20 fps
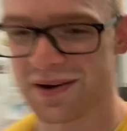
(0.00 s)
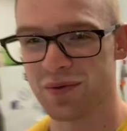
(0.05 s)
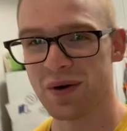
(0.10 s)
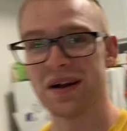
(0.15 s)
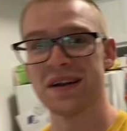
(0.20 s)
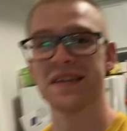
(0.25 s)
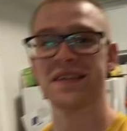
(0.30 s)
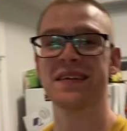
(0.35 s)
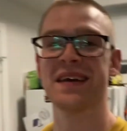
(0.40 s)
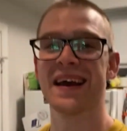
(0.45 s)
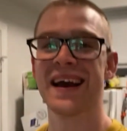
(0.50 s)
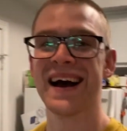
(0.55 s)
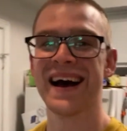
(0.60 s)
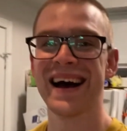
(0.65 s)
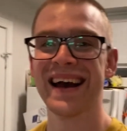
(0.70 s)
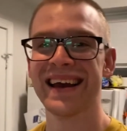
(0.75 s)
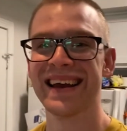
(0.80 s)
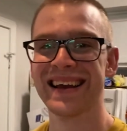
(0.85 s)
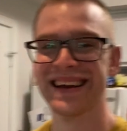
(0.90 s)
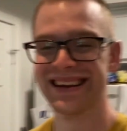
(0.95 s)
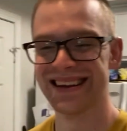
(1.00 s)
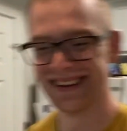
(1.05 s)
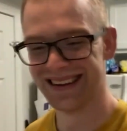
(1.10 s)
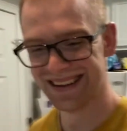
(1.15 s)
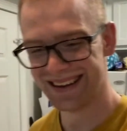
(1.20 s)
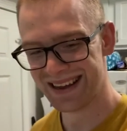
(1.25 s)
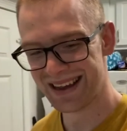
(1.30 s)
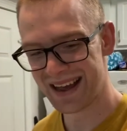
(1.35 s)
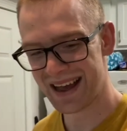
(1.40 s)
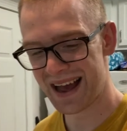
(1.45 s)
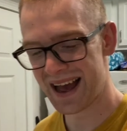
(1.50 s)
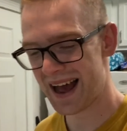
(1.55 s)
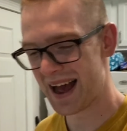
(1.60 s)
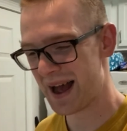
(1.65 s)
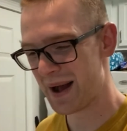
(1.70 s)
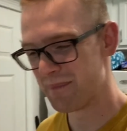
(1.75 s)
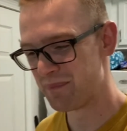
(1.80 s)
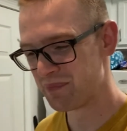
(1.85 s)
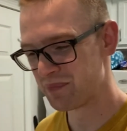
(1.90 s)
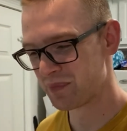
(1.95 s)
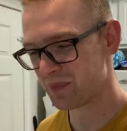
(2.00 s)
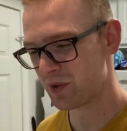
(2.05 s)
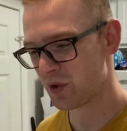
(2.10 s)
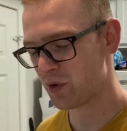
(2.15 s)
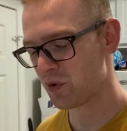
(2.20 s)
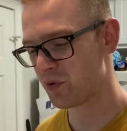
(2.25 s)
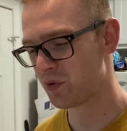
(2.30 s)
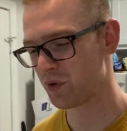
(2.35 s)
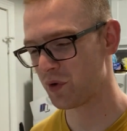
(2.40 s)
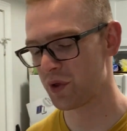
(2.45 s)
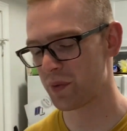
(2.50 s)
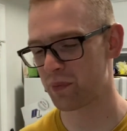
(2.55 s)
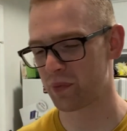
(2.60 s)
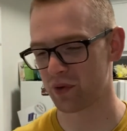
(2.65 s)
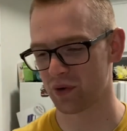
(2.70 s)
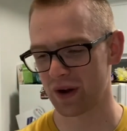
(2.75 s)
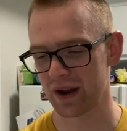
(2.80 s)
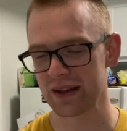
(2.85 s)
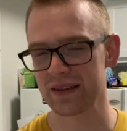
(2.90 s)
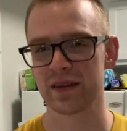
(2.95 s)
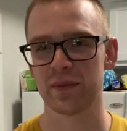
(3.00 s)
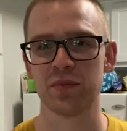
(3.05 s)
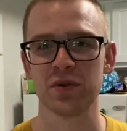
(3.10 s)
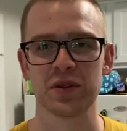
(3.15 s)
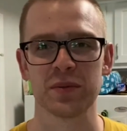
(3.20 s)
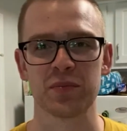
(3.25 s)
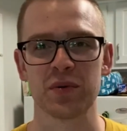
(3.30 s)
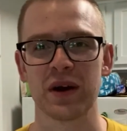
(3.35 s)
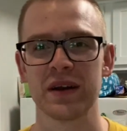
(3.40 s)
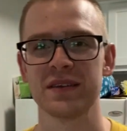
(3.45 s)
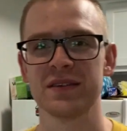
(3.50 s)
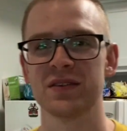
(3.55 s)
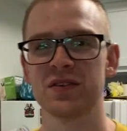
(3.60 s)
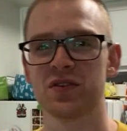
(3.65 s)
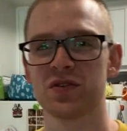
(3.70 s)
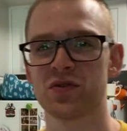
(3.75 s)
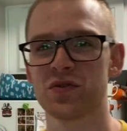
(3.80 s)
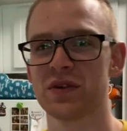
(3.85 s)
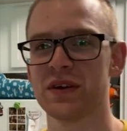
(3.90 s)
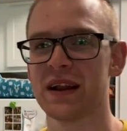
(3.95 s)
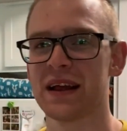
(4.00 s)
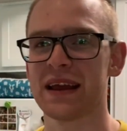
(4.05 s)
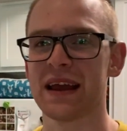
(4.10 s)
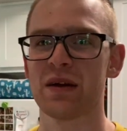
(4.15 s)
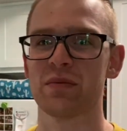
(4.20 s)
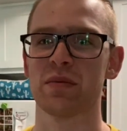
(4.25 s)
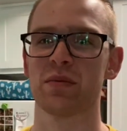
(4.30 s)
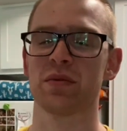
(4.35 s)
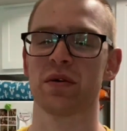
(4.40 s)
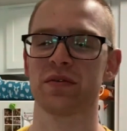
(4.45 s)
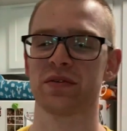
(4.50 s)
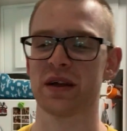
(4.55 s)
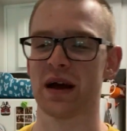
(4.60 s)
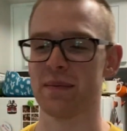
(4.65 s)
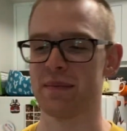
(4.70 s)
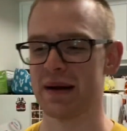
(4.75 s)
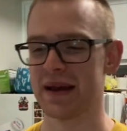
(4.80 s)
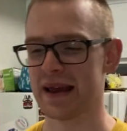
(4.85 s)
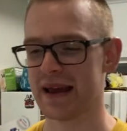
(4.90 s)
he wanted to say hi. For the price, I'll put the price on the screen. I can't remember off the top of